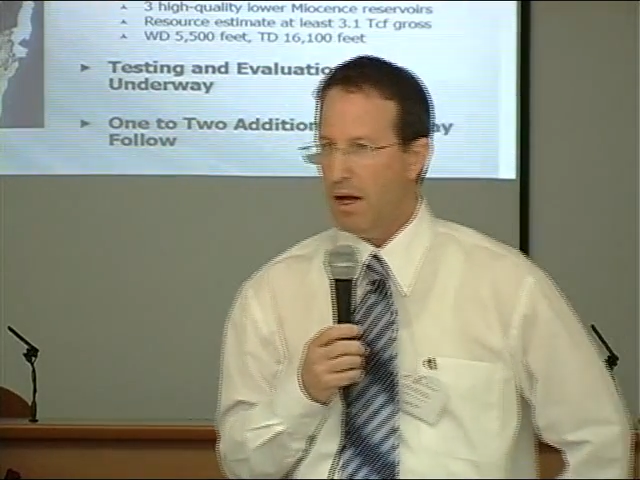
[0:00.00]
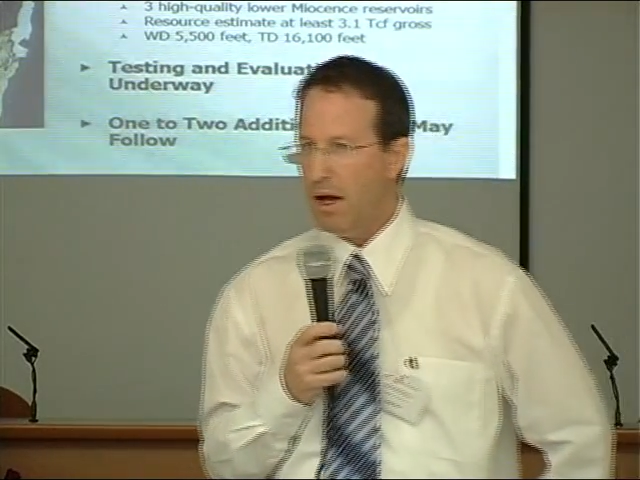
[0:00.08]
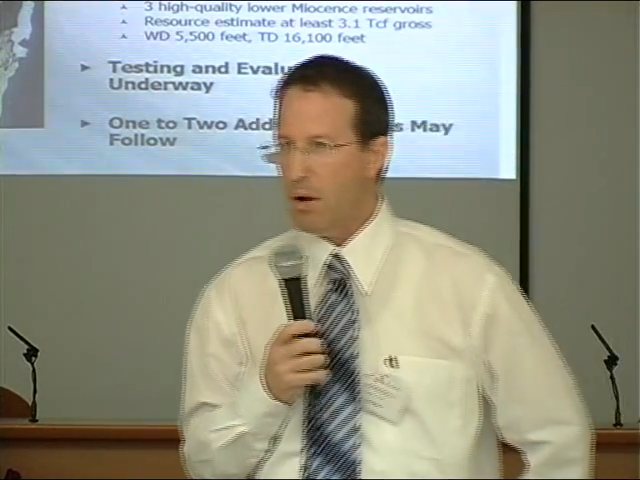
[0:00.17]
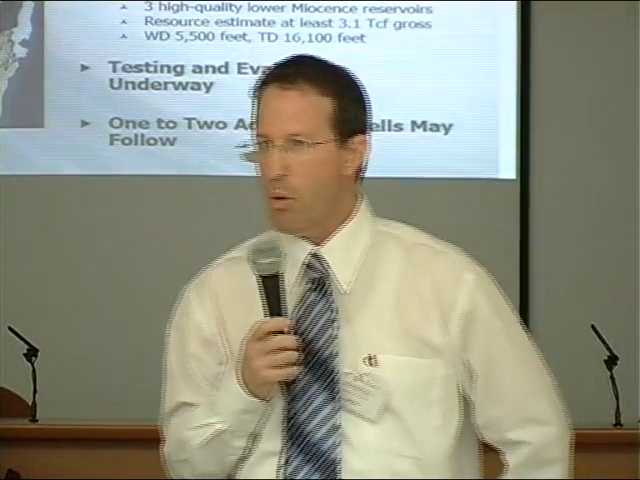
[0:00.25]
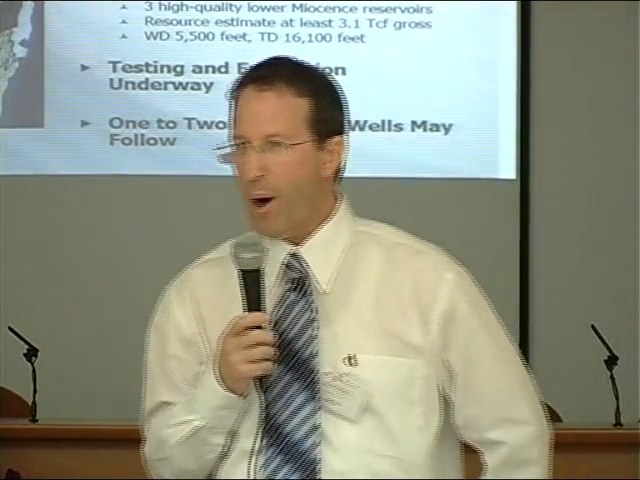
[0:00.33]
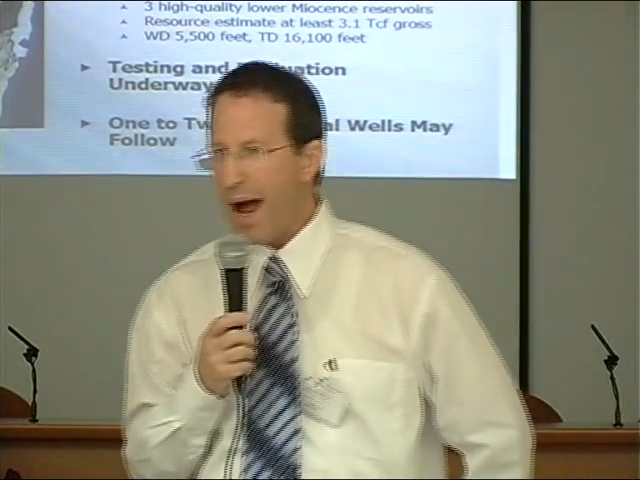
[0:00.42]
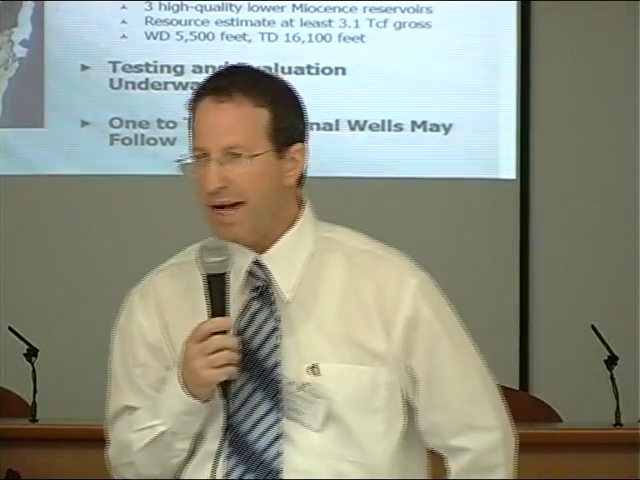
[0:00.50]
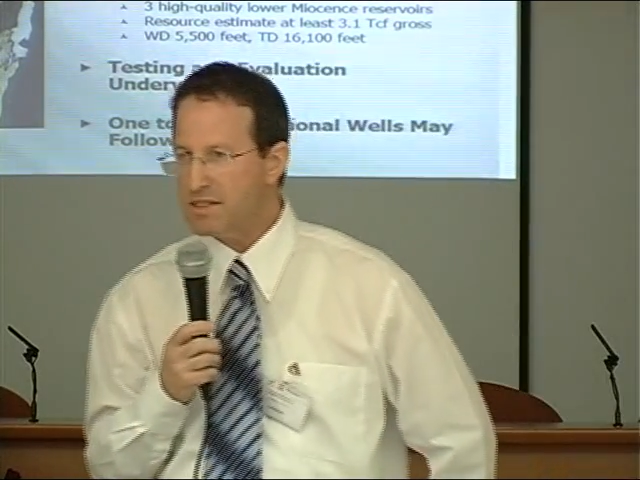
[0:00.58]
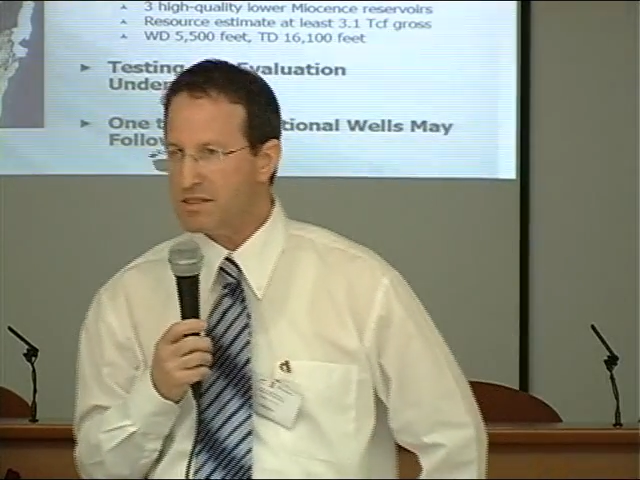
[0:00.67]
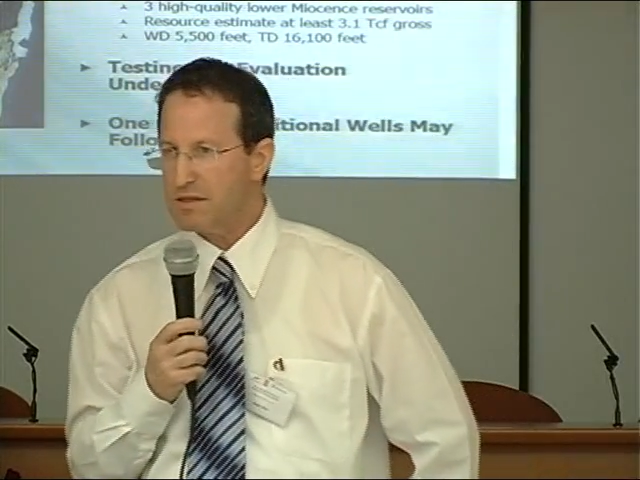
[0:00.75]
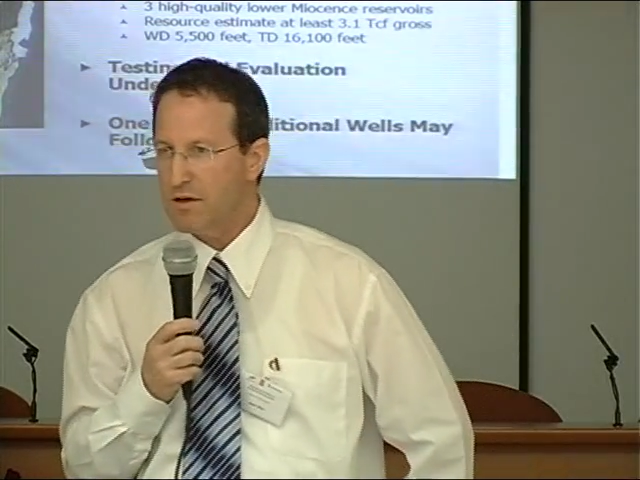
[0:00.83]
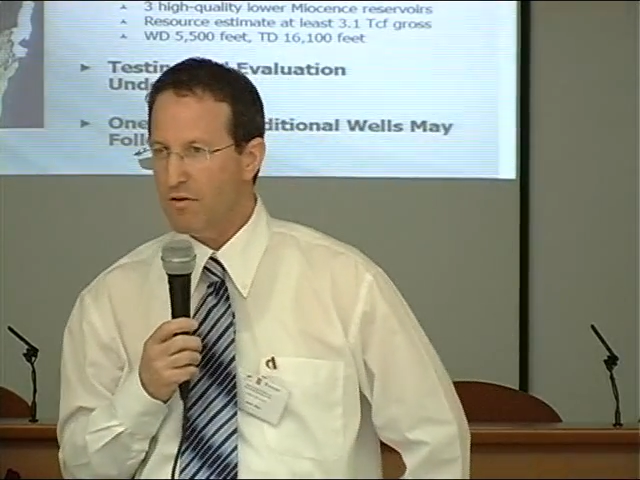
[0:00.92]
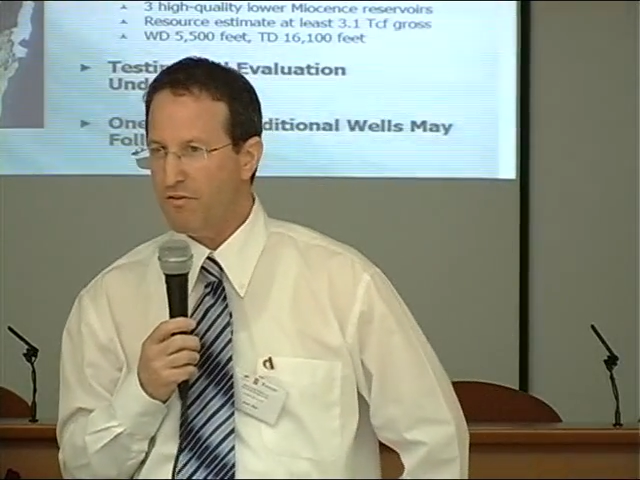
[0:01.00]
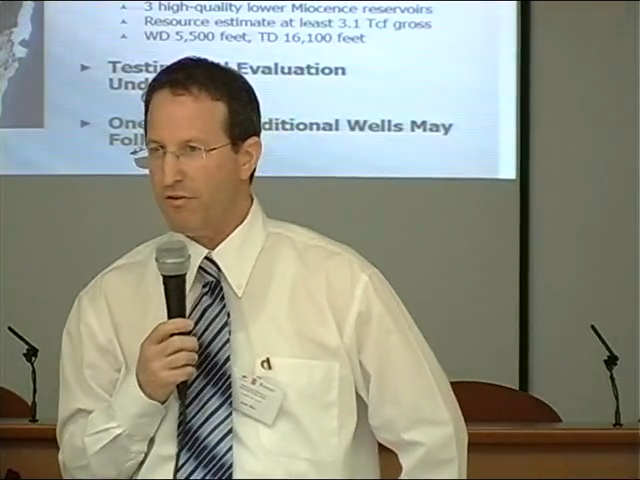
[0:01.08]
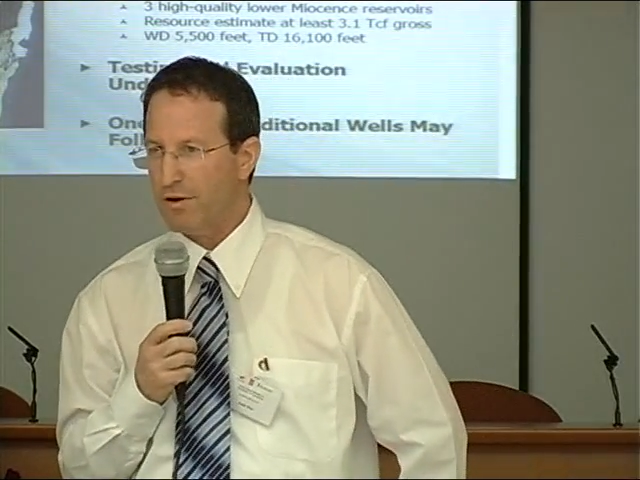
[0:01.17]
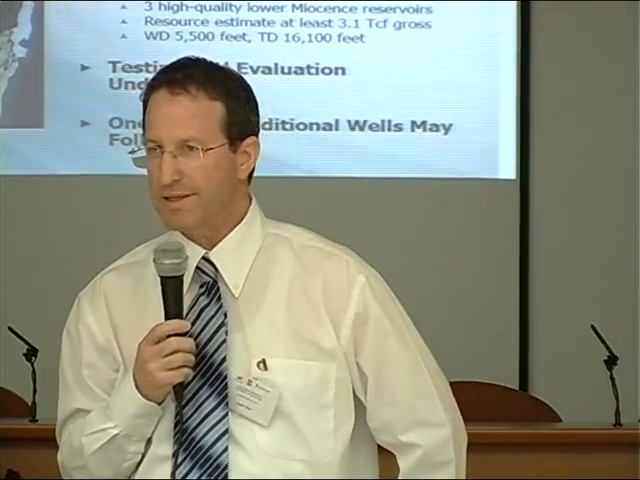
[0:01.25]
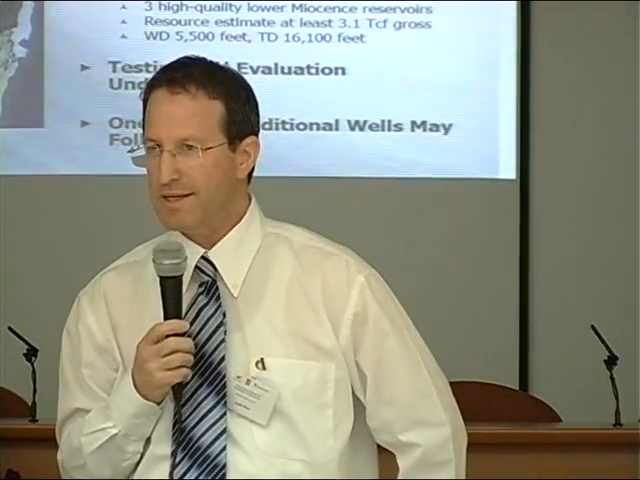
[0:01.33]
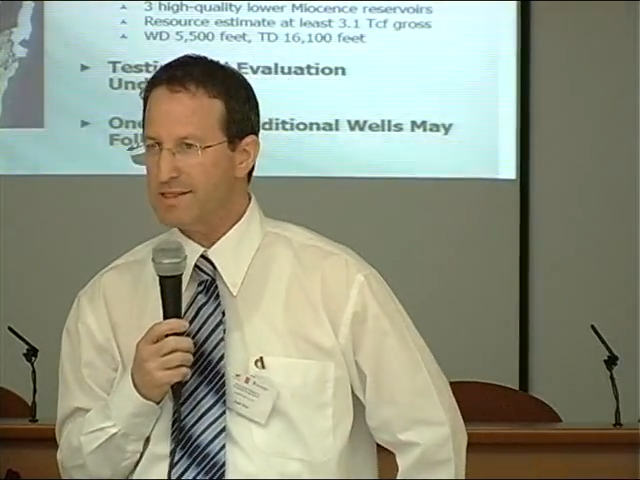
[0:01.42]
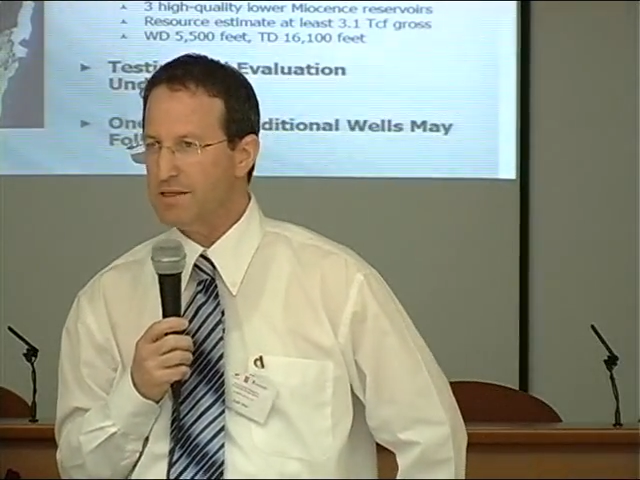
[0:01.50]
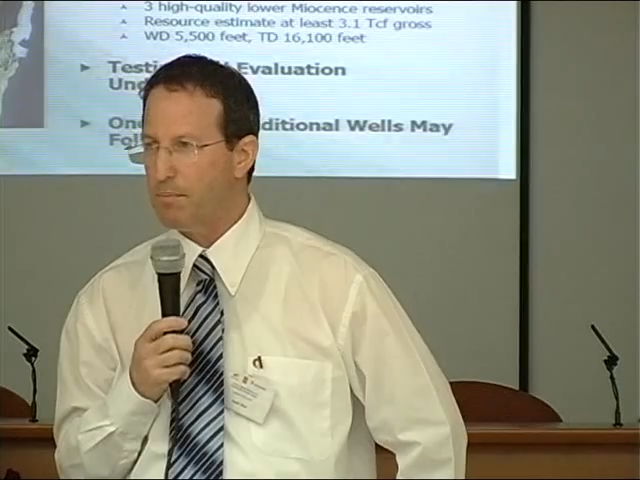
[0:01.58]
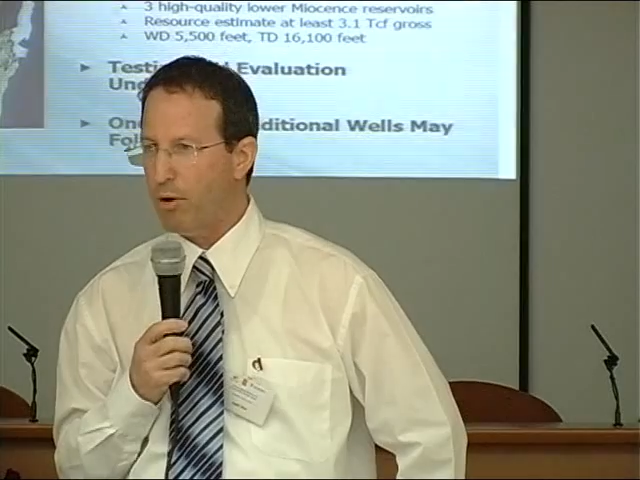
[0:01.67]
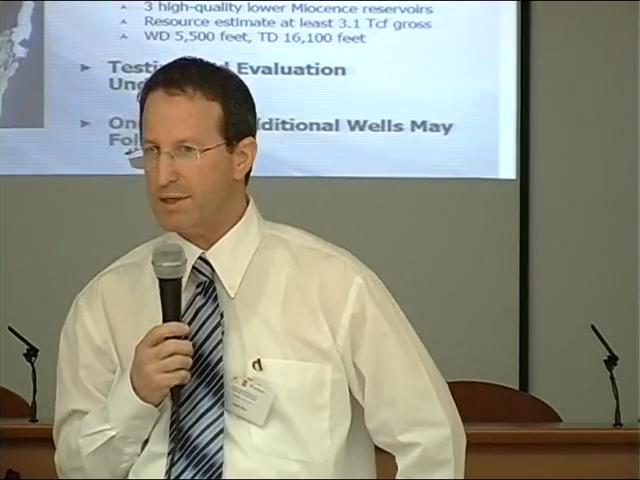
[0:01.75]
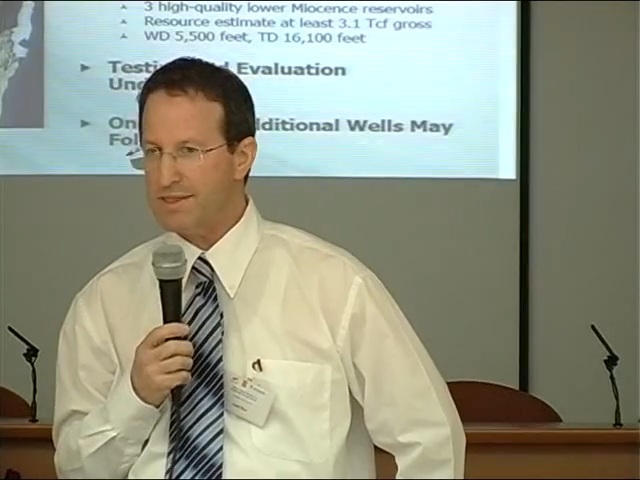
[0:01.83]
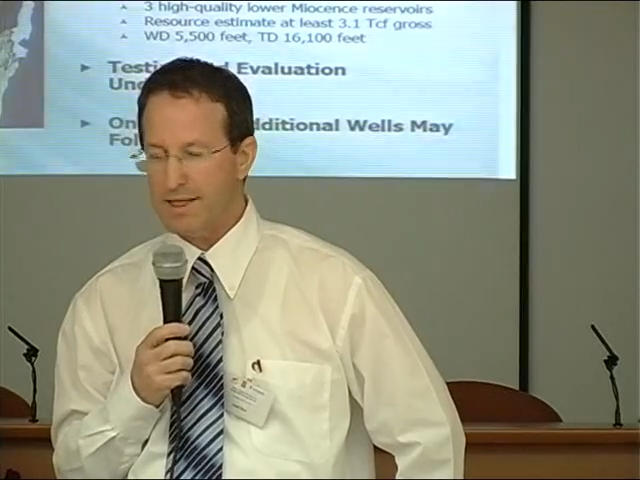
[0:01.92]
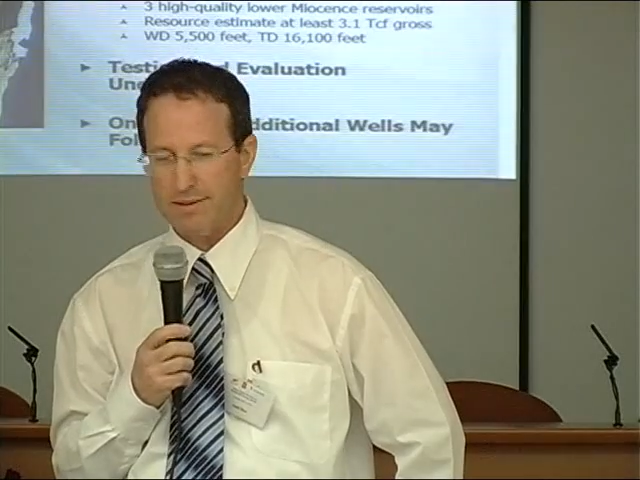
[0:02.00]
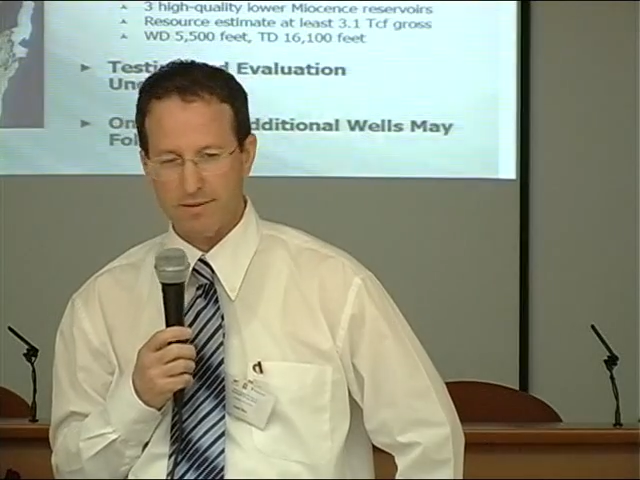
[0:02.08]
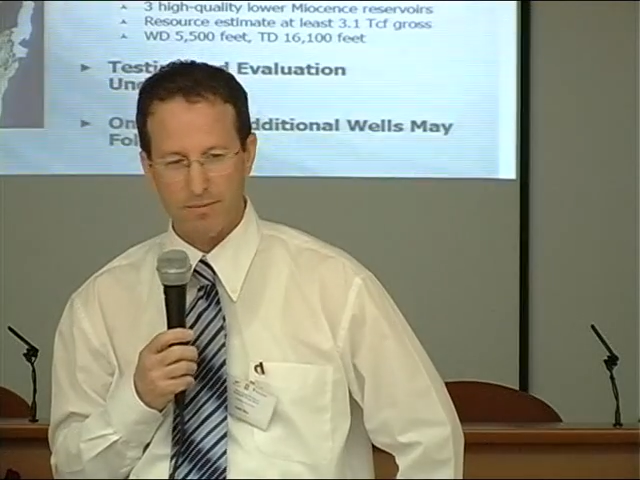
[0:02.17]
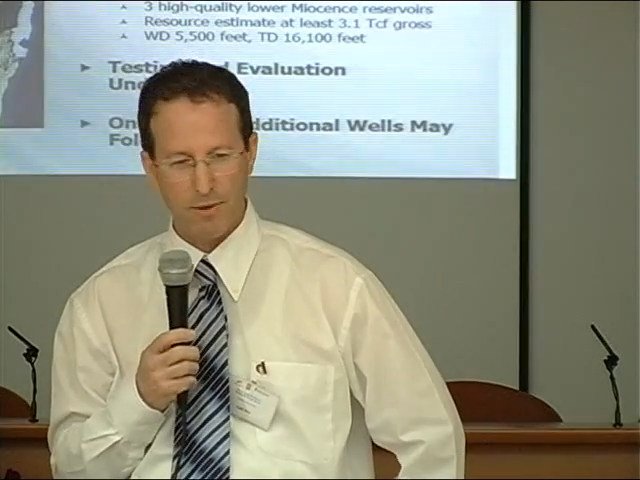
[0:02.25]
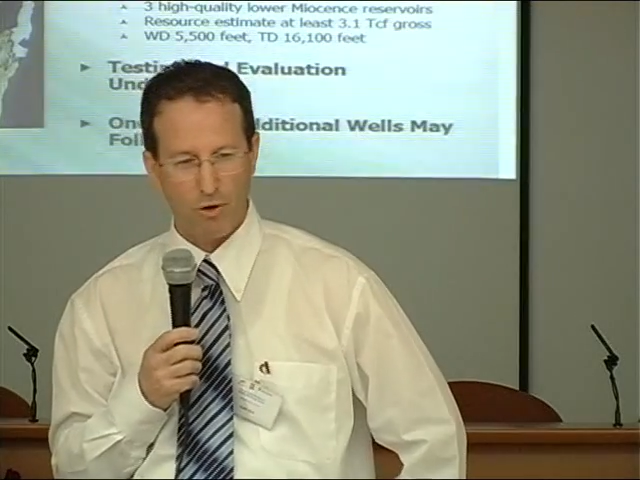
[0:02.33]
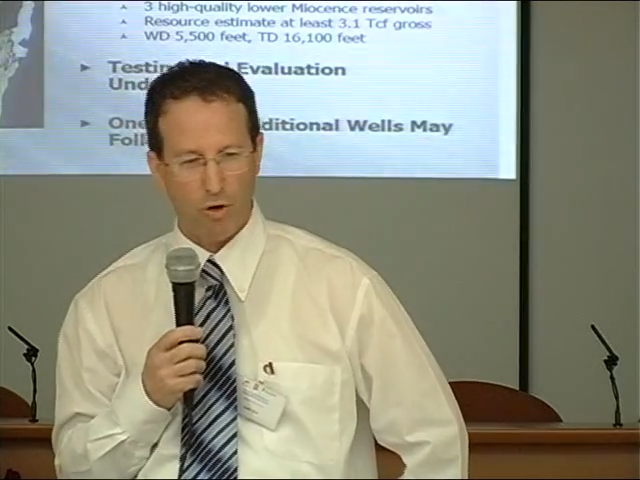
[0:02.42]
uh, rights for this deposit